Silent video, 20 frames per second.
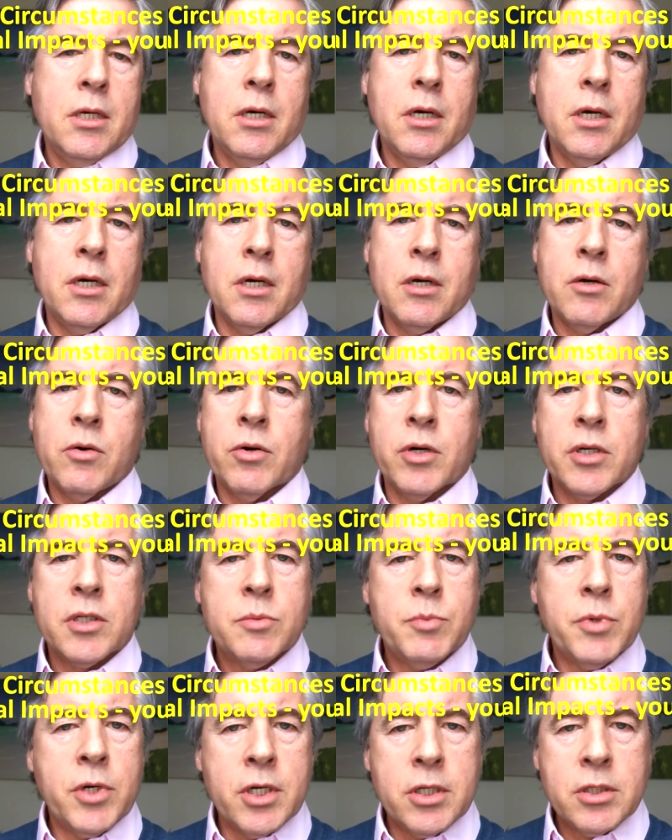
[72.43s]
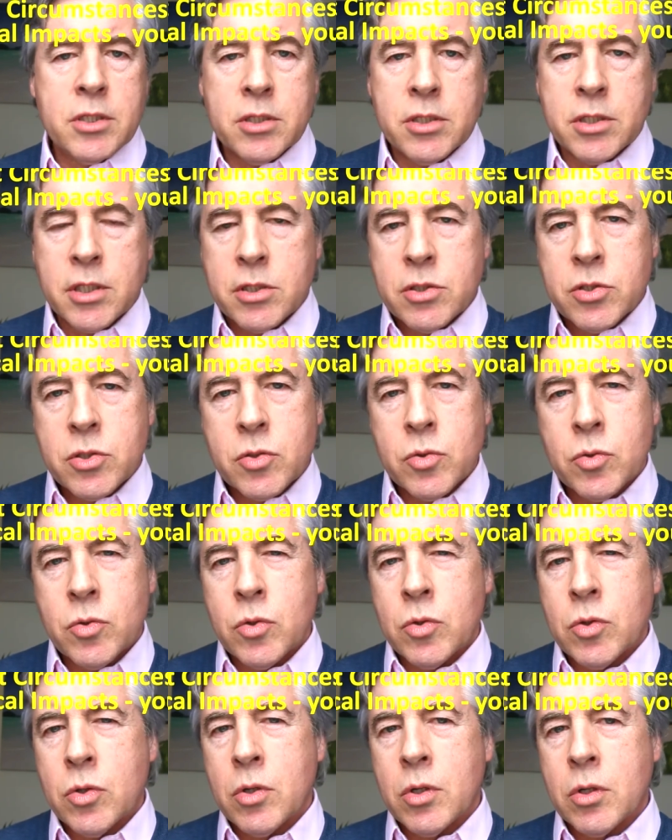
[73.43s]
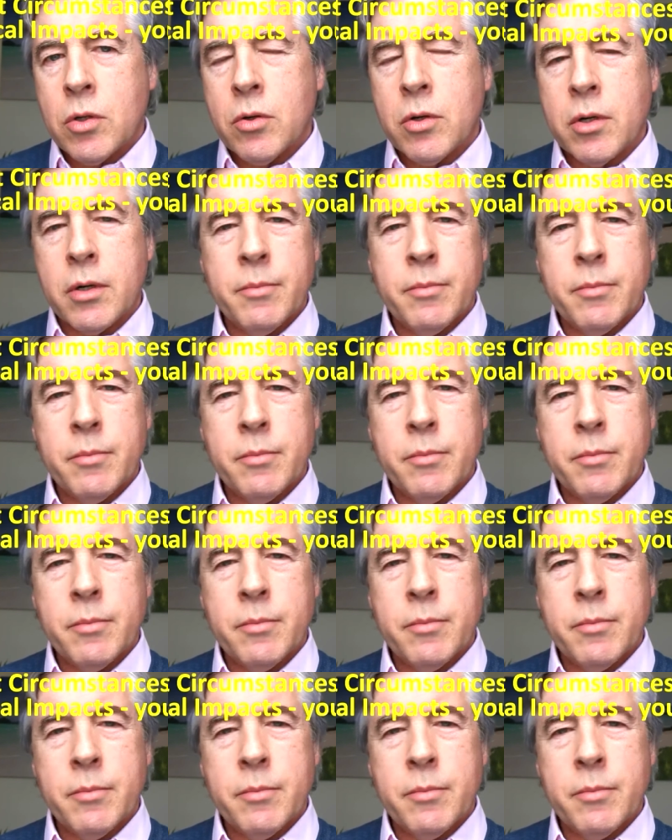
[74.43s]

or experiences at school,